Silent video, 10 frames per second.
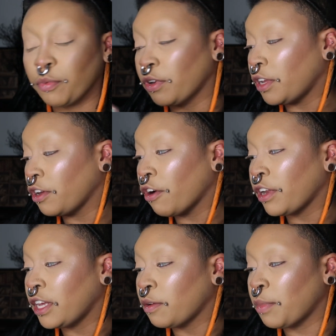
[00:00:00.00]
Pretty
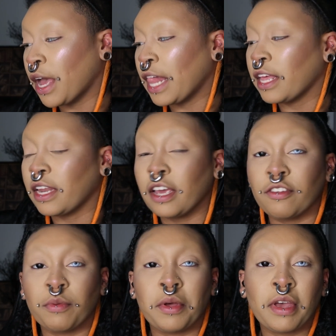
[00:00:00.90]
Guardian palette
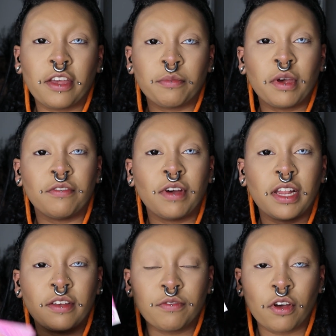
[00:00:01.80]
as well as my Violet